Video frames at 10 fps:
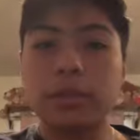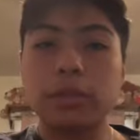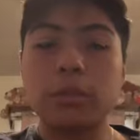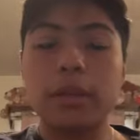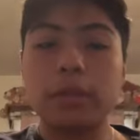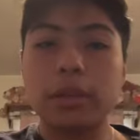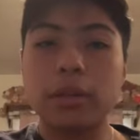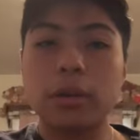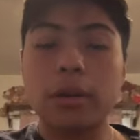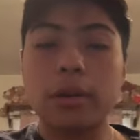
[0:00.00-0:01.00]
surrounding
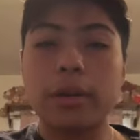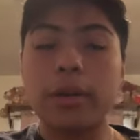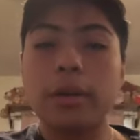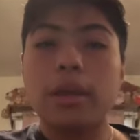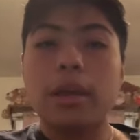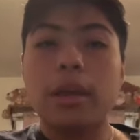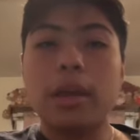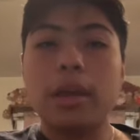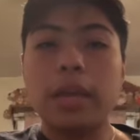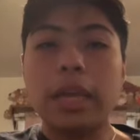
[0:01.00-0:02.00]
the car
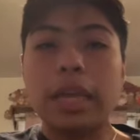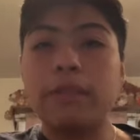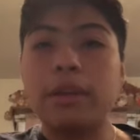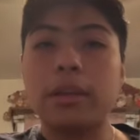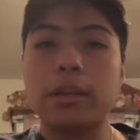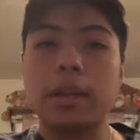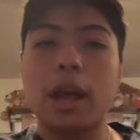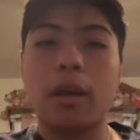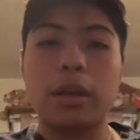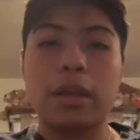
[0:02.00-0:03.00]
and even
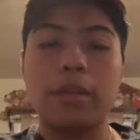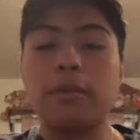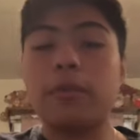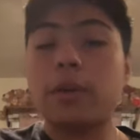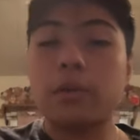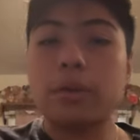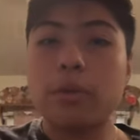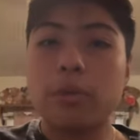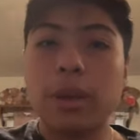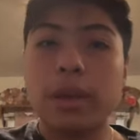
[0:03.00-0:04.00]
out uh, even farther
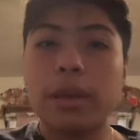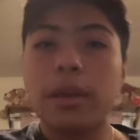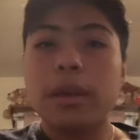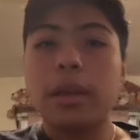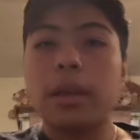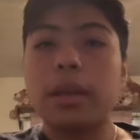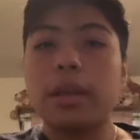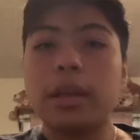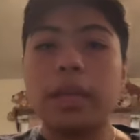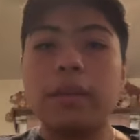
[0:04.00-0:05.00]
away
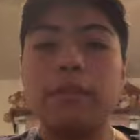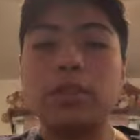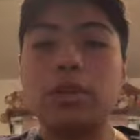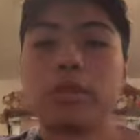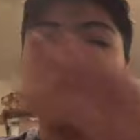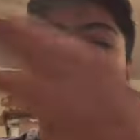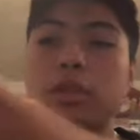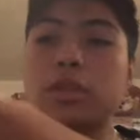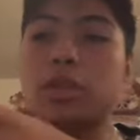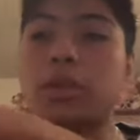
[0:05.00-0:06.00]
and even shows it
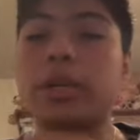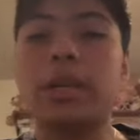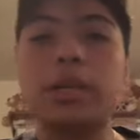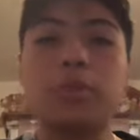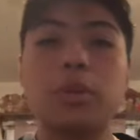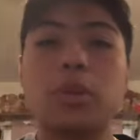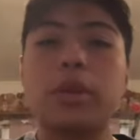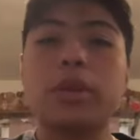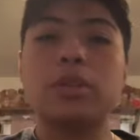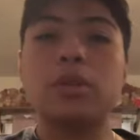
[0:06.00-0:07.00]
on the screen it is
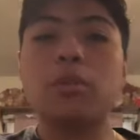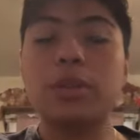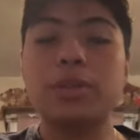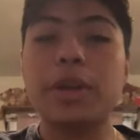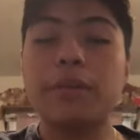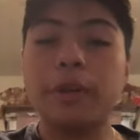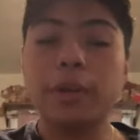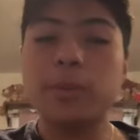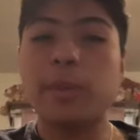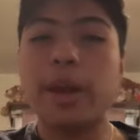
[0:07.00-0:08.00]
recorded so when the driver
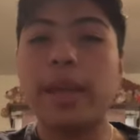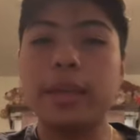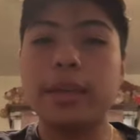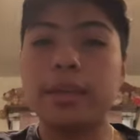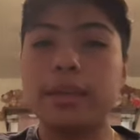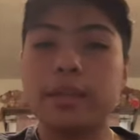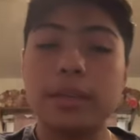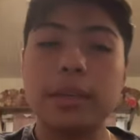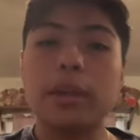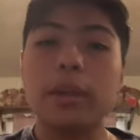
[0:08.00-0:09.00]
comes back he can
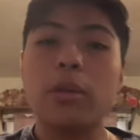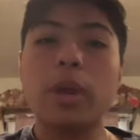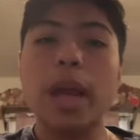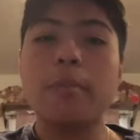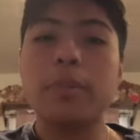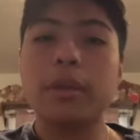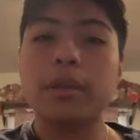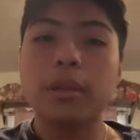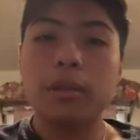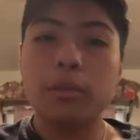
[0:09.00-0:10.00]
see what happened
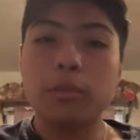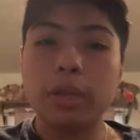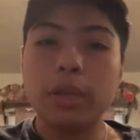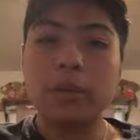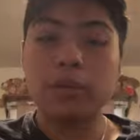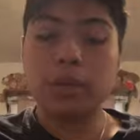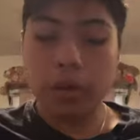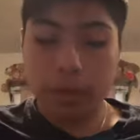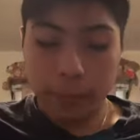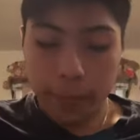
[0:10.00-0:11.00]
when he was
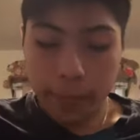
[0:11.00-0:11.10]
gone